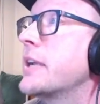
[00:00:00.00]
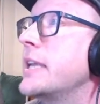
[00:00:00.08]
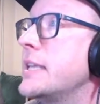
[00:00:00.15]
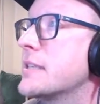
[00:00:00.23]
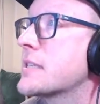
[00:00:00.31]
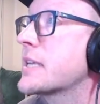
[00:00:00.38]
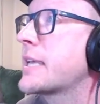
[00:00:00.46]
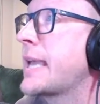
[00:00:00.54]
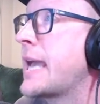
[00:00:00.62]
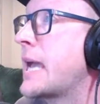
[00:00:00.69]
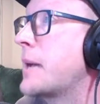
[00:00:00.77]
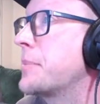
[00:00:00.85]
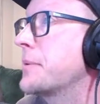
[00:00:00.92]
is a
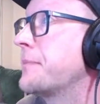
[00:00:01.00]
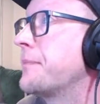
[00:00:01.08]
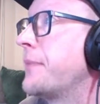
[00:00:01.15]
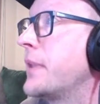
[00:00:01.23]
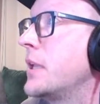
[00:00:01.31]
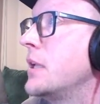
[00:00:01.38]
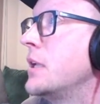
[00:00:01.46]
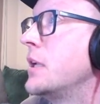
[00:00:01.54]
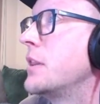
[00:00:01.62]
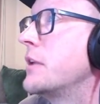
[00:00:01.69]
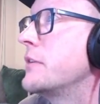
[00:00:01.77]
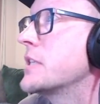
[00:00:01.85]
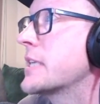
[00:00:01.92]
cap.
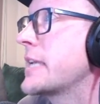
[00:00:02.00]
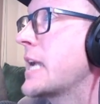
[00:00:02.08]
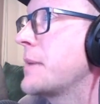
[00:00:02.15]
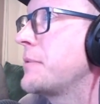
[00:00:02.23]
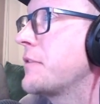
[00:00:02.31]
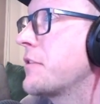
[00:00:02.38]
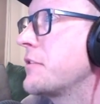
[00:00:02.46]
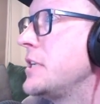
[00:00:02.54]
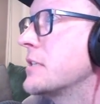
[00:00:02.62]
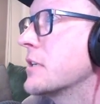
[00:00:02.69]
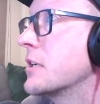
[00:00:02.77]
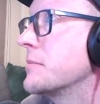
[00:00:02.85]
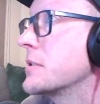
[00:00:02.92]
There is a cap of 3
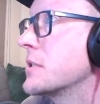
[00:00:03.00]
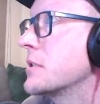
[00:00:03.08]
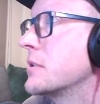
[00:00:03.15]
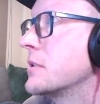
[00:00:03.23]
terms.